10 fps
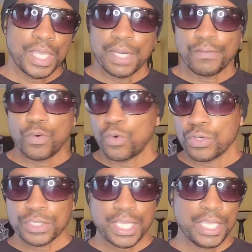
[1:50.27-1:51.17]
And of
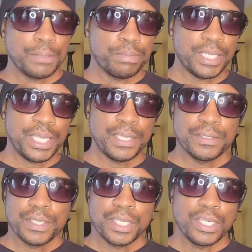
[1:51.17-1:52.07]
course, Caleb
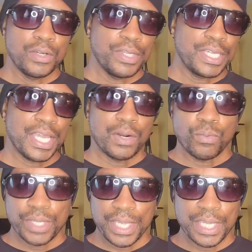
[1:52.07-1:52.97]
Plant, you know, he kind
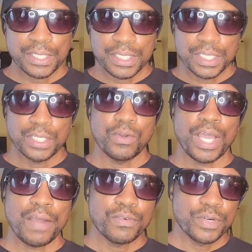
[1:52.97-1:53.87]
of went at
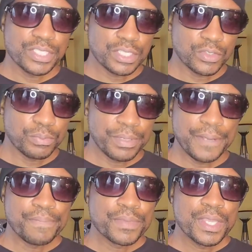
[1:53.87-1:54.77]
Canelo Alvarez a little
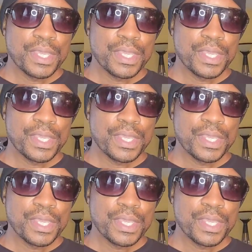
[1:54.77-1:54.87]
bit.